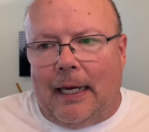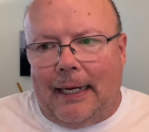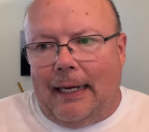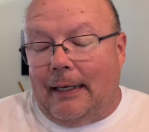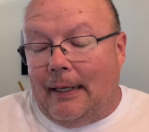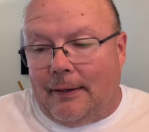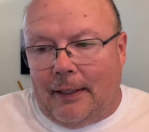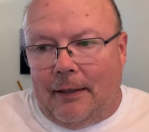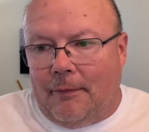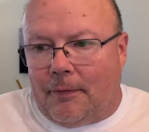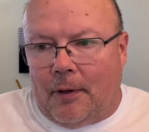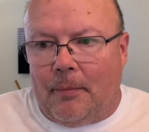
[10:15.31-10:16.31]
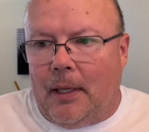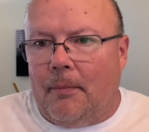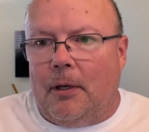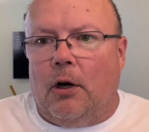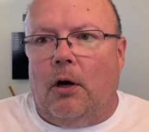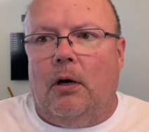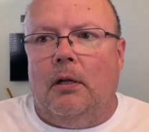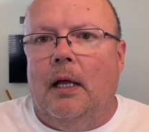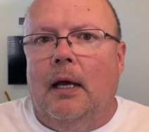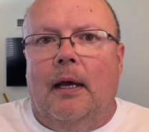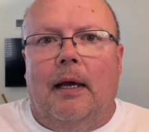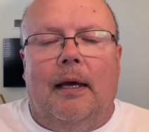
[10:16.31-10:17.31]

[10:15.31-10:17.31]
I get nothing from them at all.